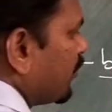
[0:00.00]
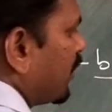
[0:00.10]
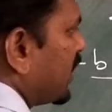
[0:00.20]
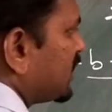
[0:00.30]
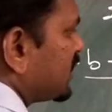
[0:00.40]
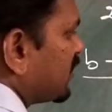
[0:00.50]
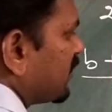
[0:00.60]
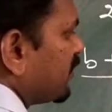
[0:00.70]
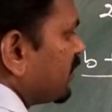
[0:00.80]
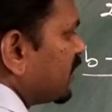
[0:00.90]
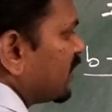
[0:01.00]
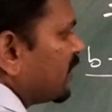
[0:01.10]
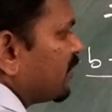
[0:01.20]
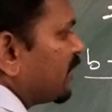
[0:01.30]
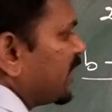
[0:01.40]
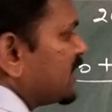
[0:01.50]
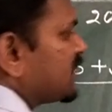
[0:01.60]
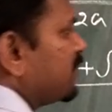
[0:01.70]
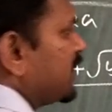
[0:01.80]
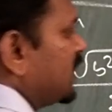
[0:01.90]
plus minus
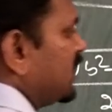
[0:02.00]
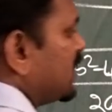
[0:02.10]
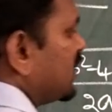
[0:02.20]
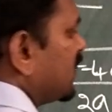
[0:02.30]
b